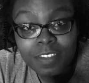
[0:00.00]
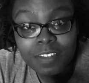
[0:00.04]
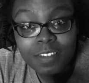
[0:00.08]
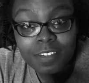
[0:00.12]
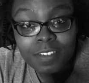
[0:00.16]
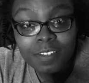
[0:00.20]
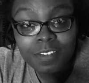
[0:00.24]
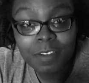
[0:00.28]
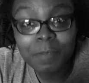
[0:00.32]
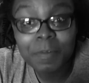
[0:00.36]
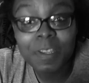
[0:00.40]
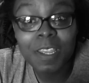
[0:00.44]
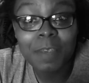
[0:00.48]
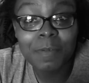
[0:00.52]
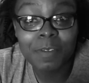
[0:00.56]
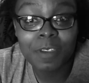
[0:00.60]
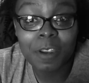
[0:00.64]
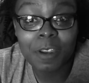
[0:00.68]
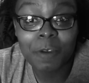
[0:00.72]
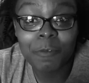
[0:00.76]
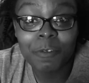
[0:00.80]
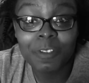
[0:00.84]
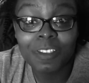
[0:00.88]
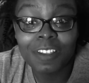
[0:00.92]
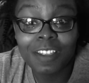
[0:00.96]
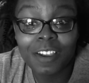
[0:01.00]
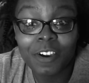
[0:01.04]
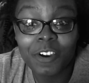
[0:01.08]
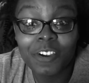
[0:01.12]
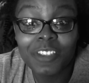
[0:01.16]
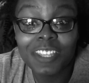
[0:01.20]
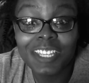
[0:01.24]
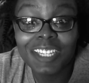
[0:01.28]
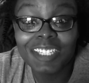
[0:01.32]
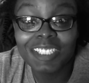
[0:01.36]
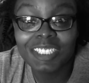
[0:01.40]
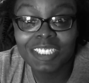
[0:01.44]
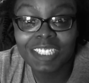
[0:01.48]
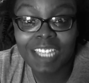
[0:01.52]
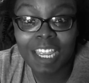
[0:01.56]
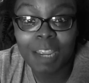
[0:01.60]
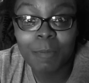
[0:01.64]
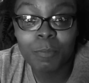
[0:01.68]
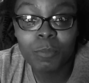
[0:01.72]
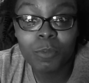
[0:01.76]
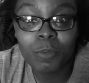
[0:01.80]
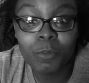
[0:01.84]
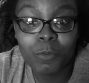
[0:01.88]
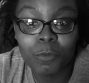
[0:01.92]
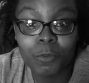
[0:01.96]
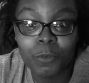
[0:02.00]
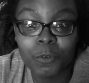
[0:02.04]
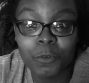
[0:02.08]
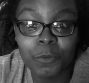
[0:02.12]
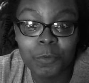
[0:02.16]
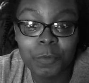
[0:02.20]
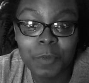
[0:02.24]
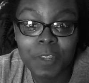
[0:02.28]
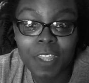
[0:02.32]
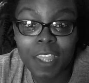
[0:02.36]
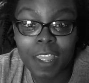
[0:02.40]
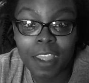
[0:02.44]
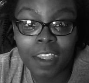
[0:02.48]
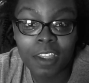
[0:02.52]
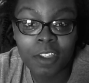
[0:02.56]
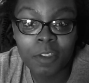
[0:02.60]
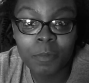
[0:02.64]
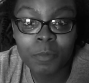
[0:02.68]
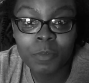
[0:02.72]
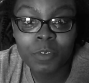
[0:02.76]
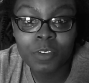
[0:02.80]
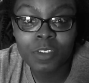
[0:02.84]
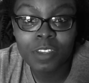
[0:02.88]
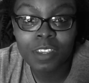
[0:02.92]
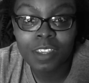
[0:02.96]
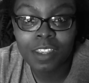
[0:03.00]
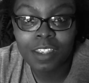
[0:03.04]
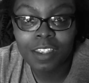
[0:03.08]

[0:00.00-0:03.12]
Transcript: some games that I really like are the escape the room games.